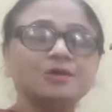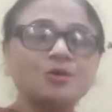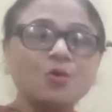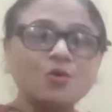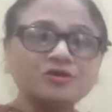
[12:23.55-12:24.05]

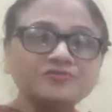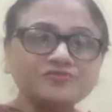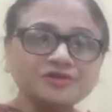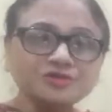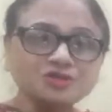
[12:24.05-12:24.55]

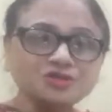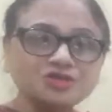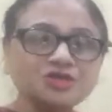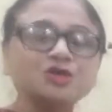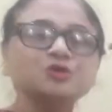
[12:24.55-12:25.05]
Goldfinch
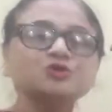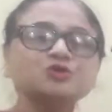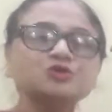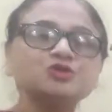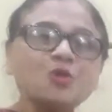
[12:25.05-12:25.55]

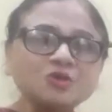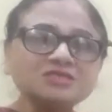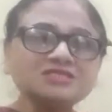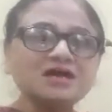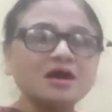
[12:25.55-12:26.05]

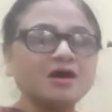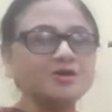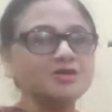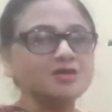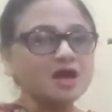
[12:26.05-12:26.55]
stokes her
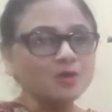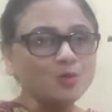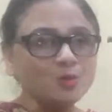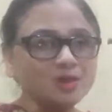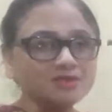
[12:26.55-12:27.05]

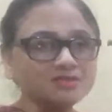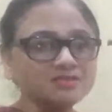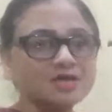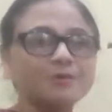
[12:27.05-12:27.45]
young ones